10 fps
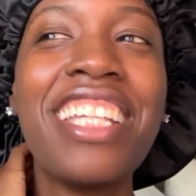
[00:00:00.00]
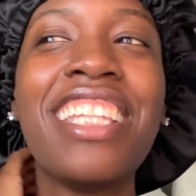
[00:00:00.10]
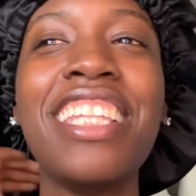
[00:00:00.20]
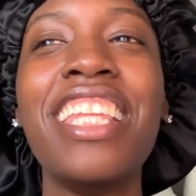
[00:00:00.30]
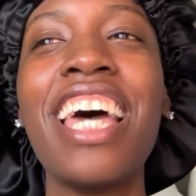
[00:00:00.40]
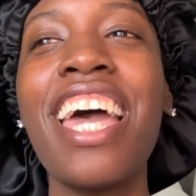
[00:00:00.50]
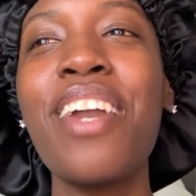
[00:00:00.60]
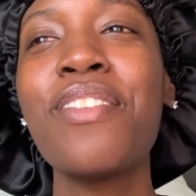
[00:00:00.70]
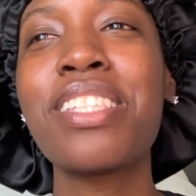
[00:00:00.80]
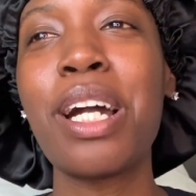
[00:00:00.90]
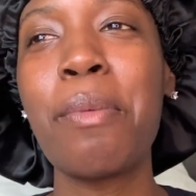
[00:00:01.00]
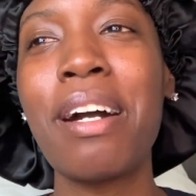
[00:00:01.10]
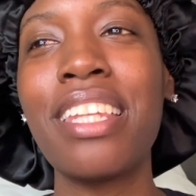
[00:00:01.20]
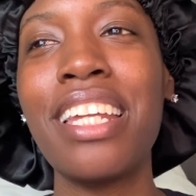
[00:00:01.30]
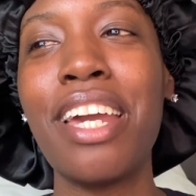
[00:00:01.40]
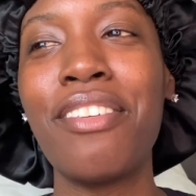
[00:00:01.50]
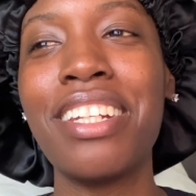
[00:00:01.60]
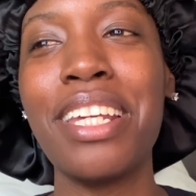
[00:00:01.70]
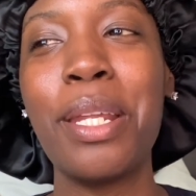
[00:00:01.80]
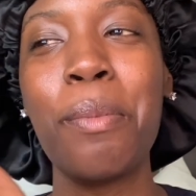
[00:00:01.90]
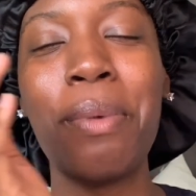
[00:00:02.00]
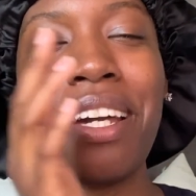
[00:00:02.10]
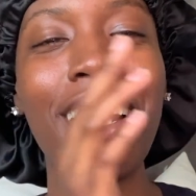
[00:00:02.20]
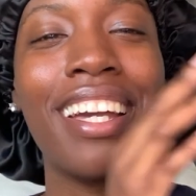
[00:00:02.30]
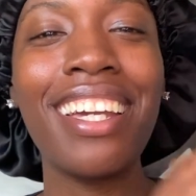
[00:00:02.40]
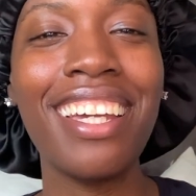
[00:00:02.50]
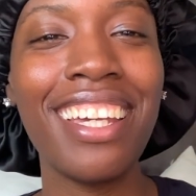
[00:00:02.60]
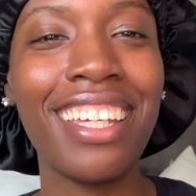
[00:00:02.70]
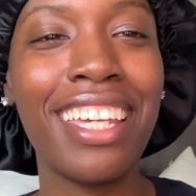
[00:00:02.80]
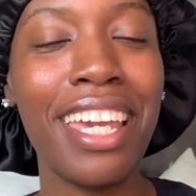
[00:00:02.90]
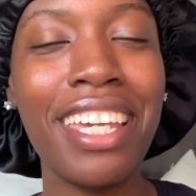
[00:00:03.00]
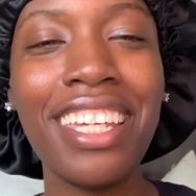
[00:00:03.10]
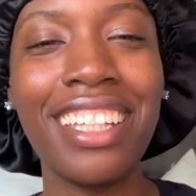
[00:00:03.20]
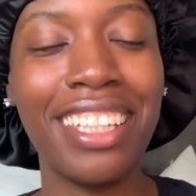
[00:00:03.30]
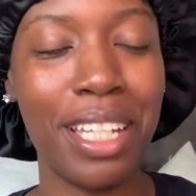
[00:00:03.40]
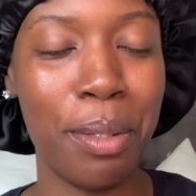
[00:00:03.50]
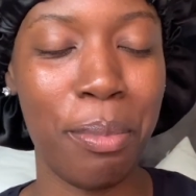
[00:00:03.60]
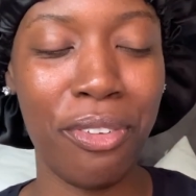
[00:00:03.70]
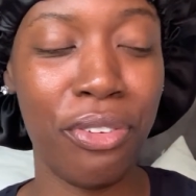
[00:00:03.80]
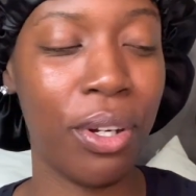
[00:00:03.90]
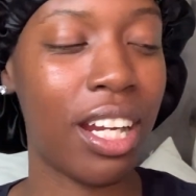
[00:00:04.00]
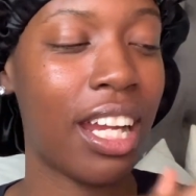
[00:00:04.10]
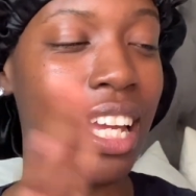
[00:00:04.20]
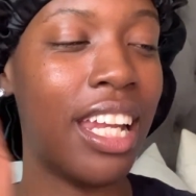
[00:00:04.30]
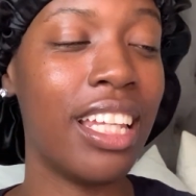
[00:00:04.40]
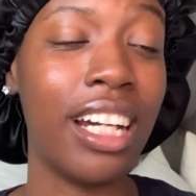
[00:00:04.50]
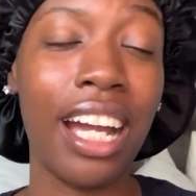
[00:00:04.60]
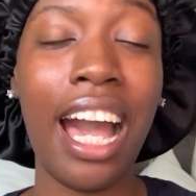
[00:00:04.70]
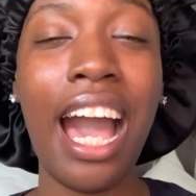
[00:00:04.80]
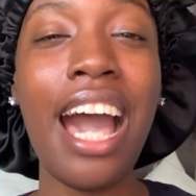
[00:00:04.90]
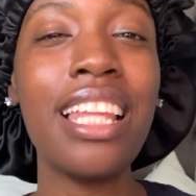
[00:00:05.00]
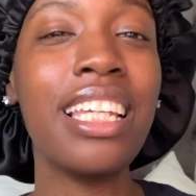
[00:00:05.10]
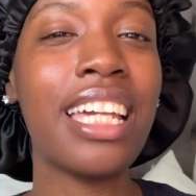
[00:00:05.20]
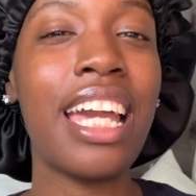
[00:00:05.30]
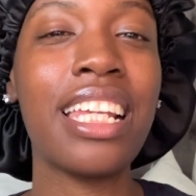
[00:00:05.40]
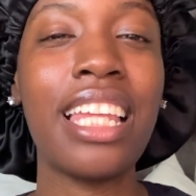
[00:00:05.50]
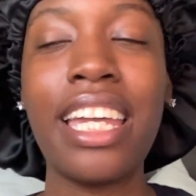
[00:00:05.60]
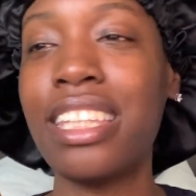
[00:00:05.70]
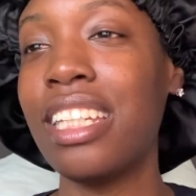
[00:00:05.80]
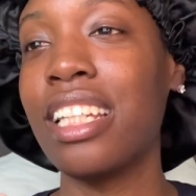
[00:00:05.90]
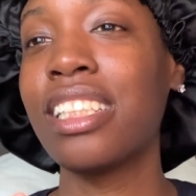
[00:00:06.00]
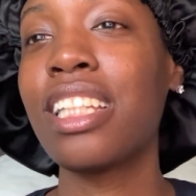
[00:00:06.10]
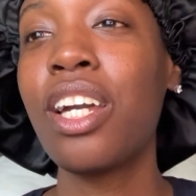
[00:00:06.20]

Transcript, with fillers: They was talking about they never did it, but Kenya did it before. And look, I look at it like this.